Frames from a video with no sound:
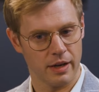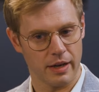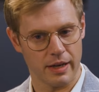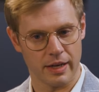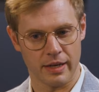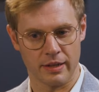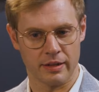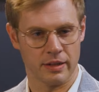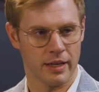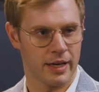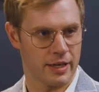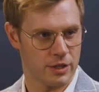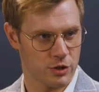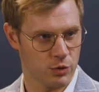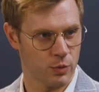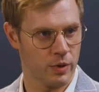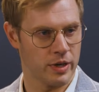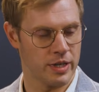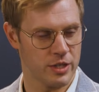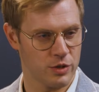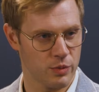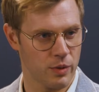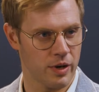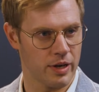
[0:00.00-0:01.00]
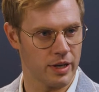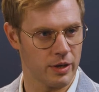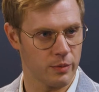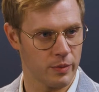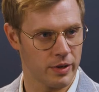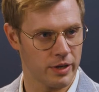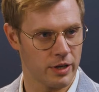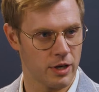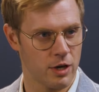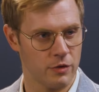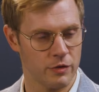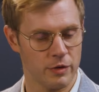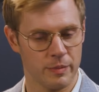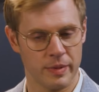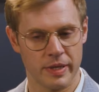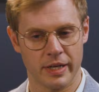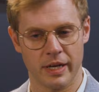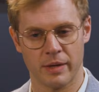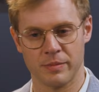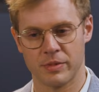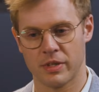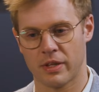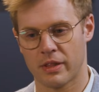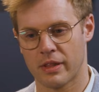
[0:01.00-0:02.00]
in like 2020 when COVID
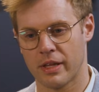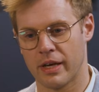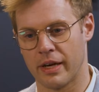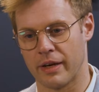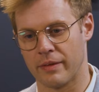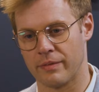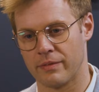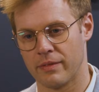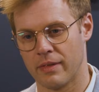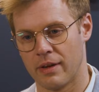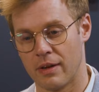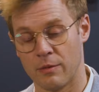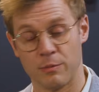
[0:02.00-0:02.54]
becomes a thing.